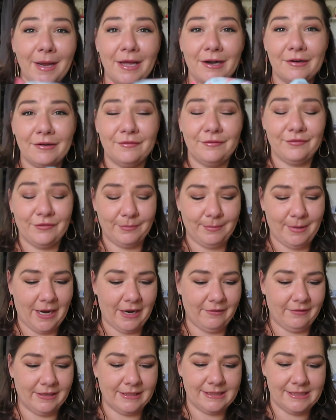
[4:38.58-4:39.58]
pattern for
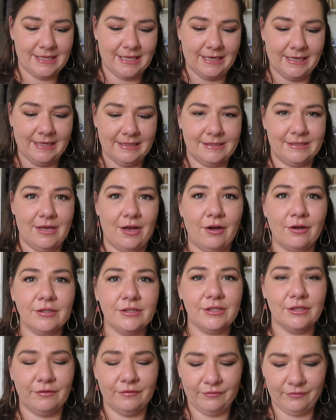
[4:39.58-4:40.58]
pirates that is
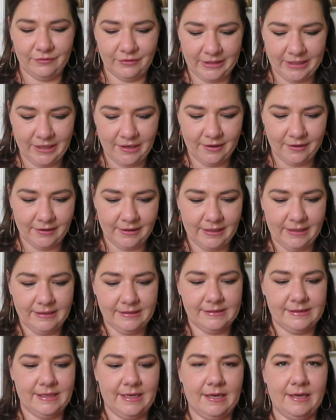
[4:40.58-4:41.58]
also free are
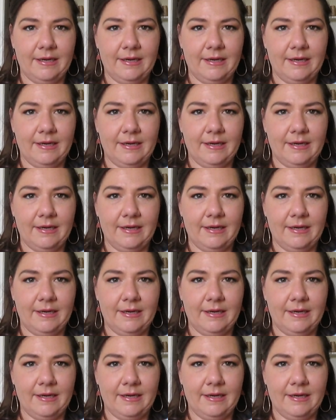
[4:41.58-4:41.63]
these